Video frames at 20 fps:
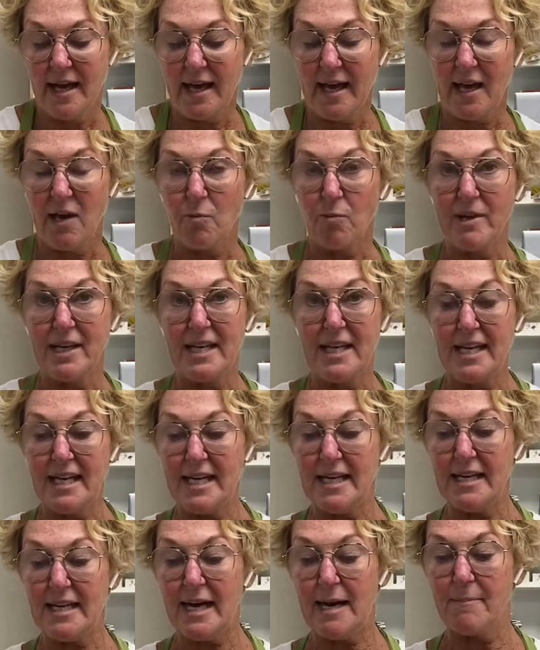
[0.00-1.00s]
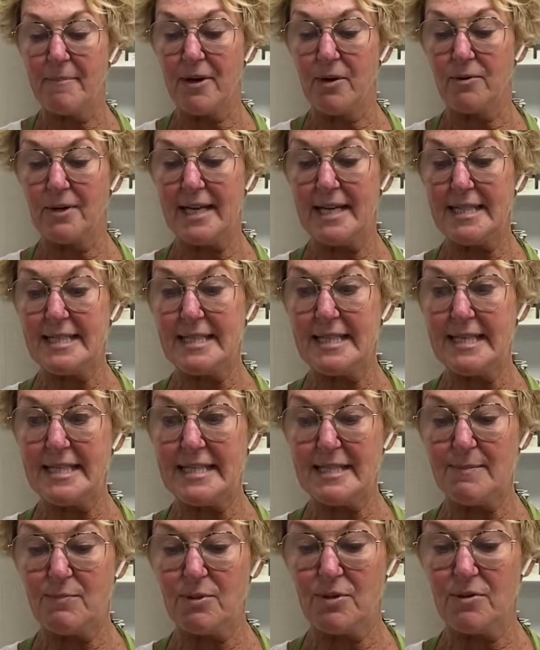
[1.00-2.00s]
And we need about a
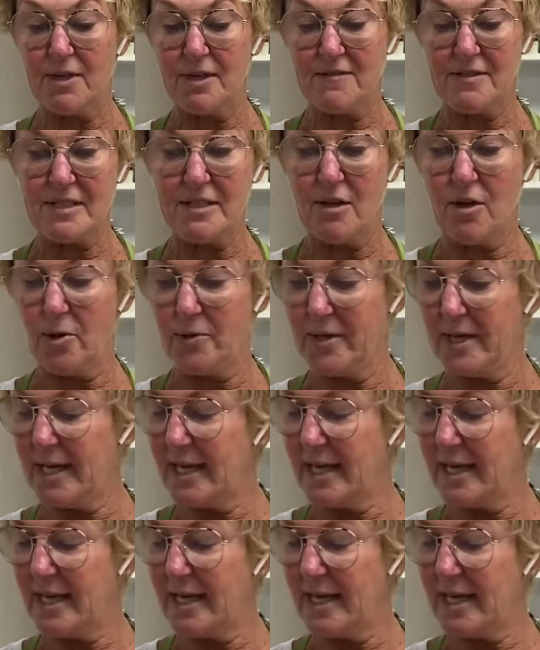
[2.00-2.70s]
teaspoon of salt.